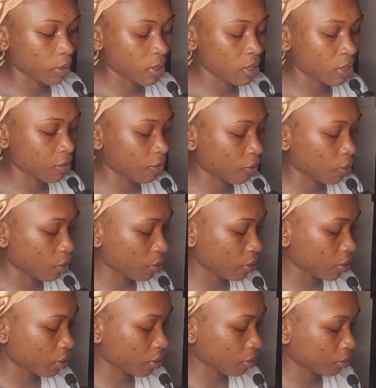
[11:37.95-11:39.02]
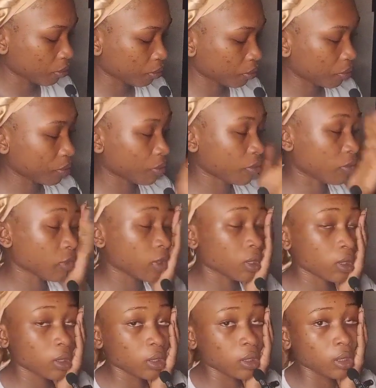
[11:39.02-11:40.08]
henceforth.
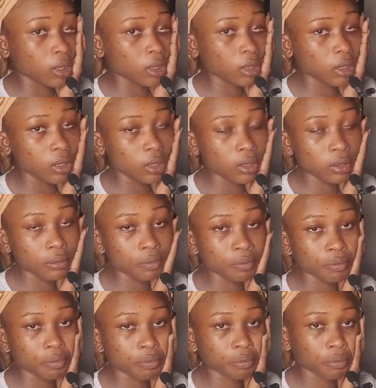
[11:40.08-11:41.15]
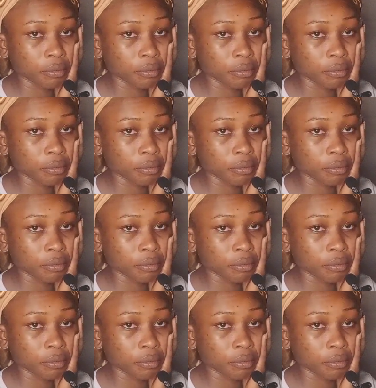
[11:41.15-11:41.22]
Okay.